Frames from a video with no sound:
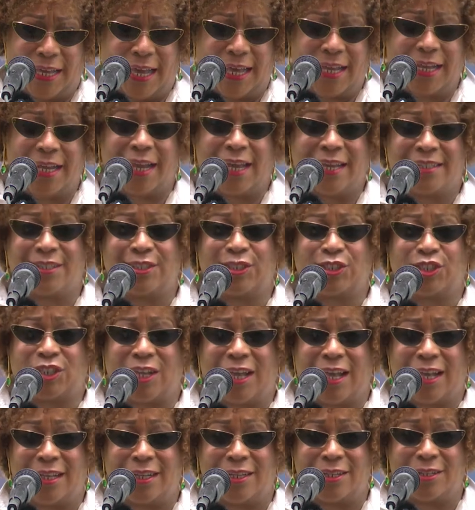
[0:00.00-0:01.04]
I'd like to
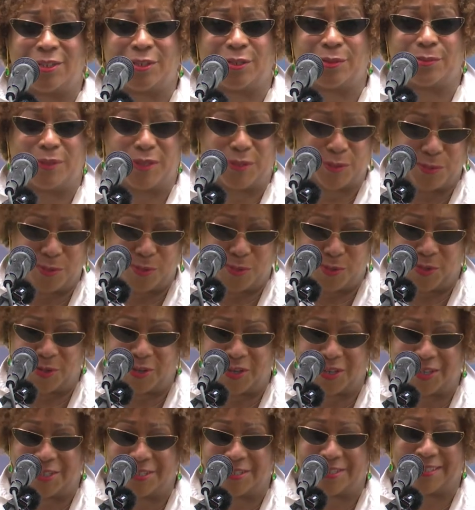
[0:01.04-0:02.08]
challenge Ms.
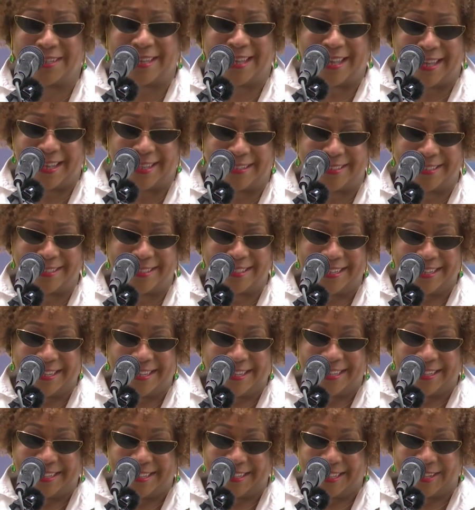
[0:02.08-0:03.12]
Ward and
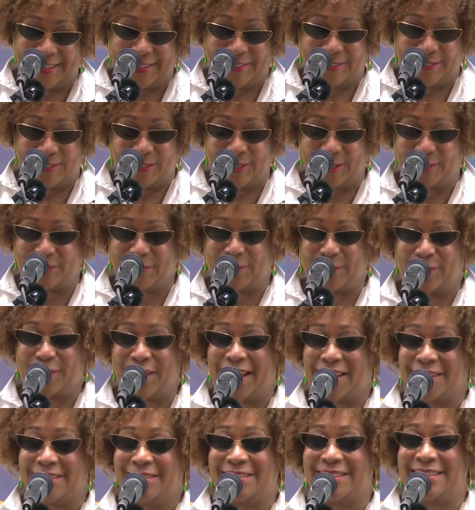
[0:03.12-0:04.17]
all of the
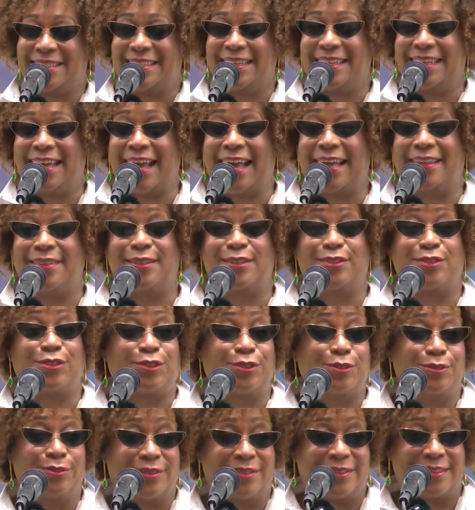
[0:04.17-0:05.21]
faculty and the
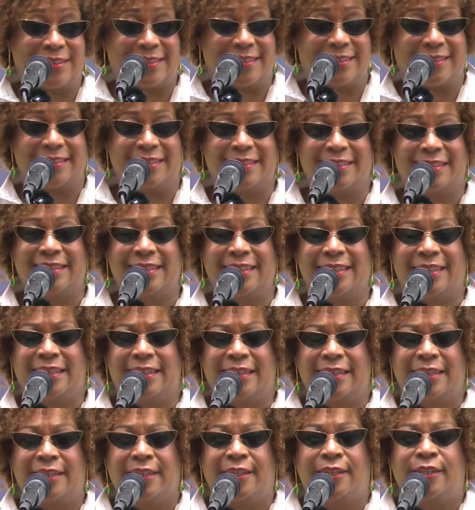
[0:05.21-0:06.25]
students
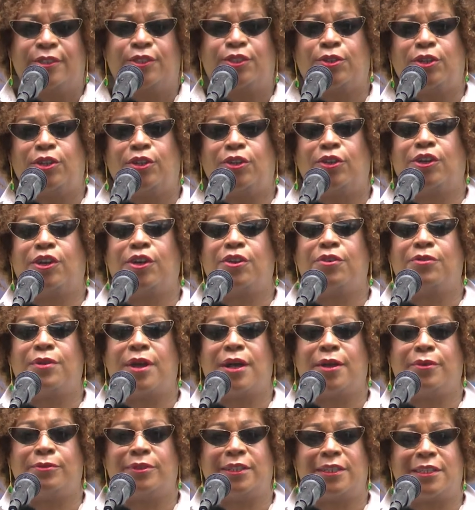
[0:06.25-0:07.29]
to look
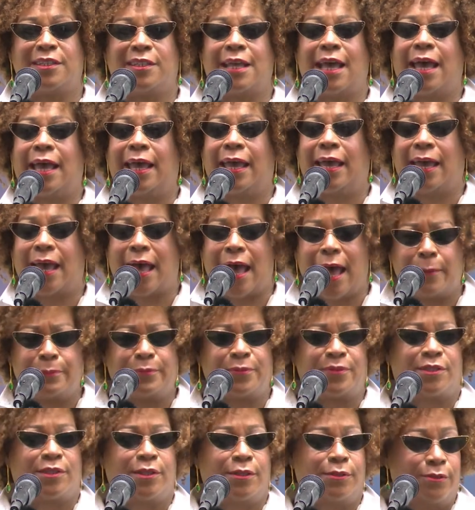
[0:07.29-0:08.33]
around this
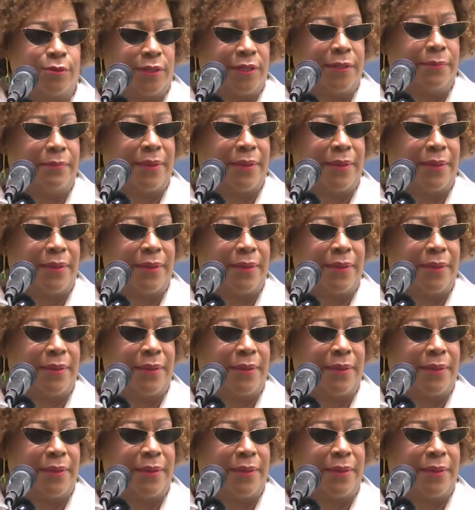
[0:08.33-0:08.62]
absolutely